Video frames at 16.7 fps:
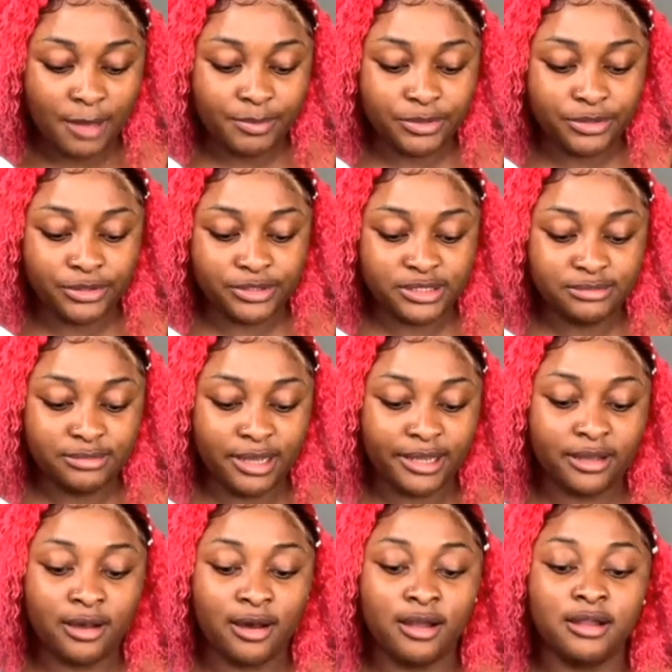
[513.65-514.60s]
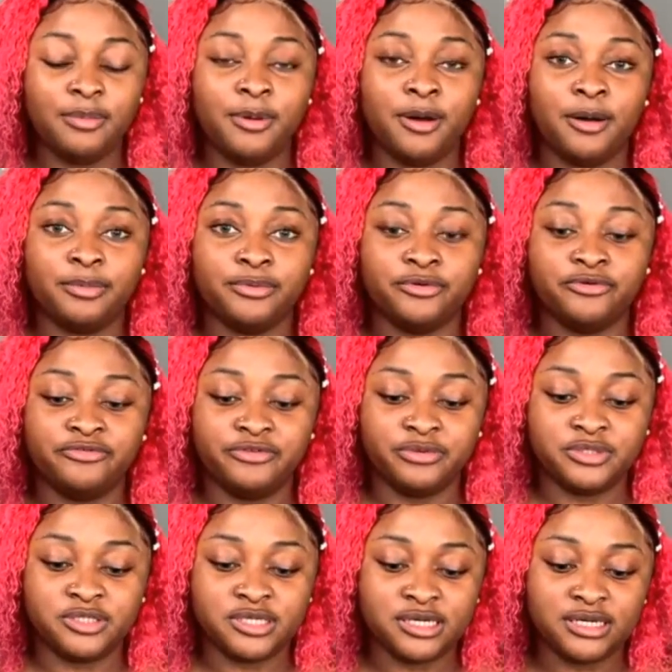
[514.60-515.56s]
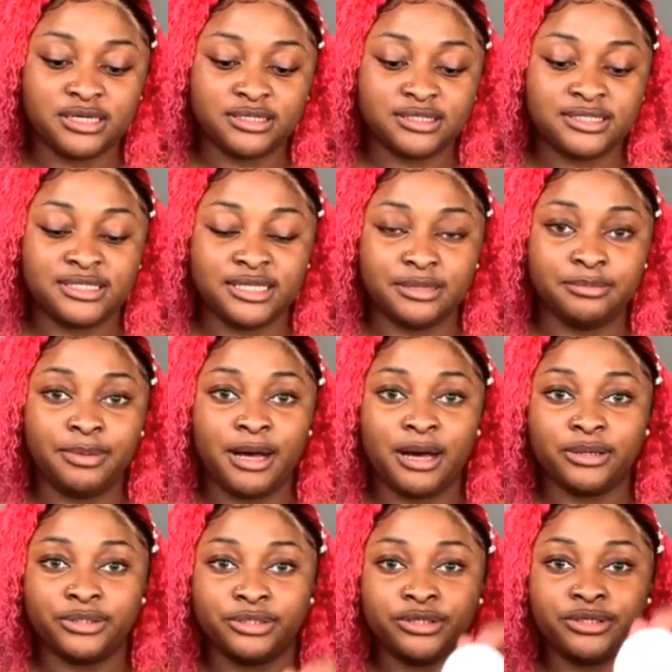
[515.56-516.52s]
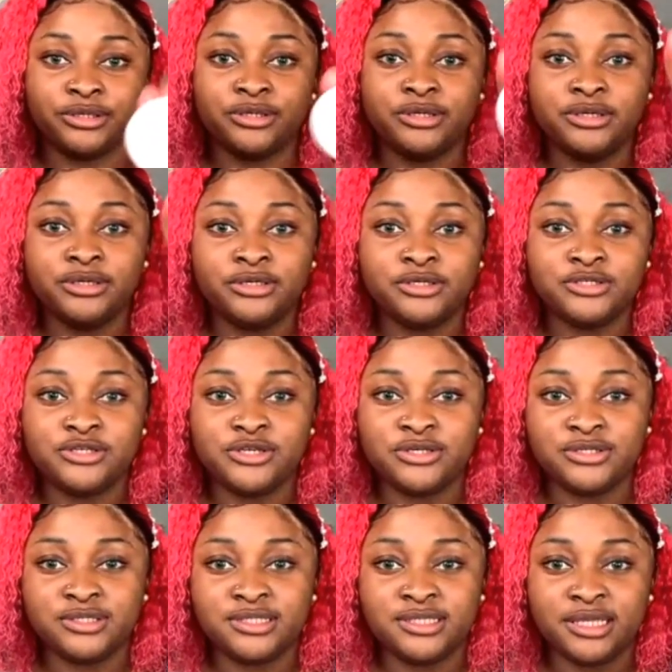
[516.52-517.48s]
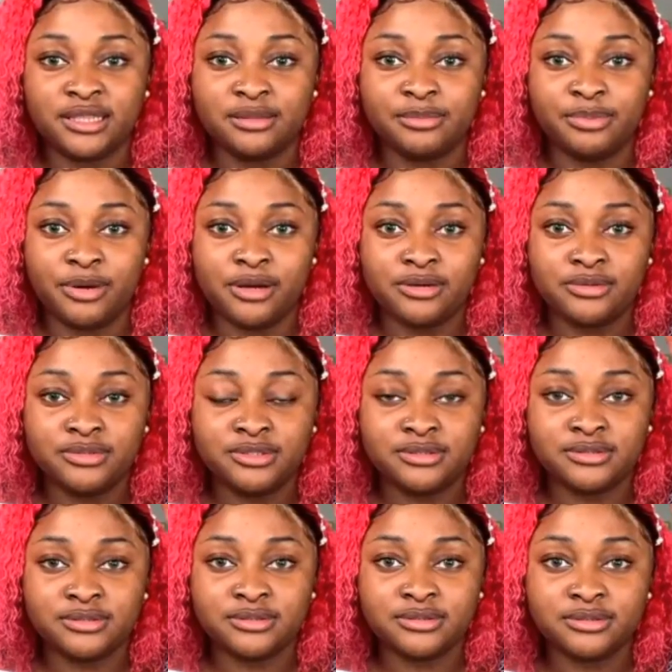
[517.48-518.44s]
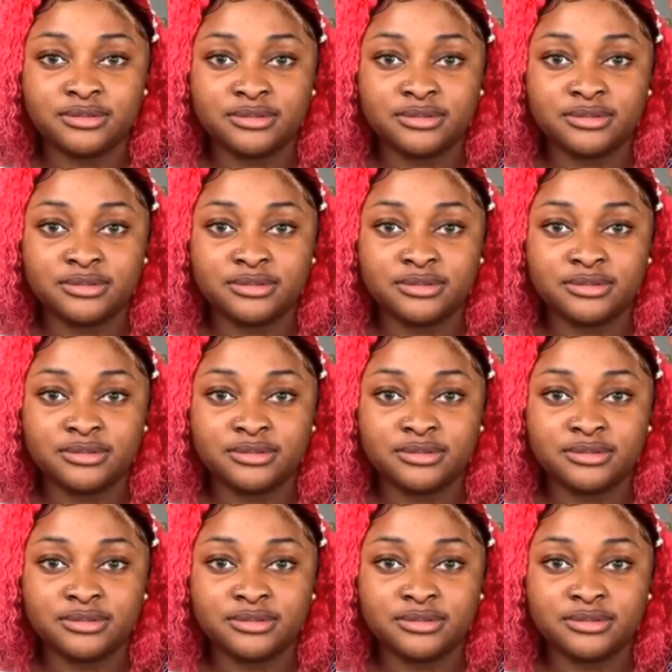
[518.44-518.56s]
I'll be using my ColourPop No Filter setting powder just to set the brows.